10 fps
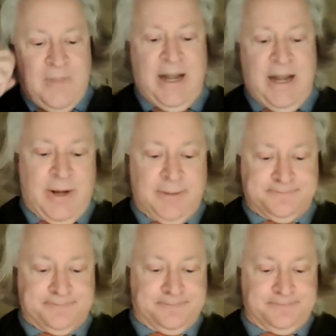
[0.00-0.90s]
Anyway,
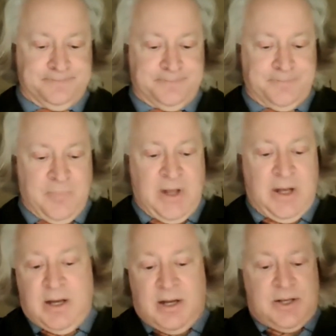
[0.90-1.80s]

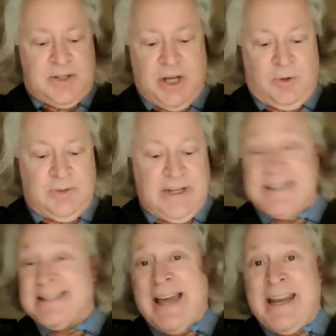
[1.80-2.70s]
so
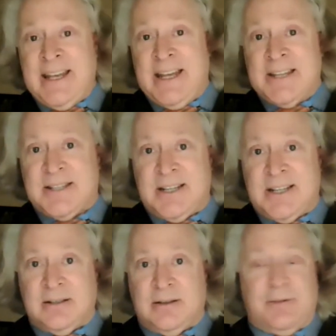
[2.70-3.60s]
inciting incident,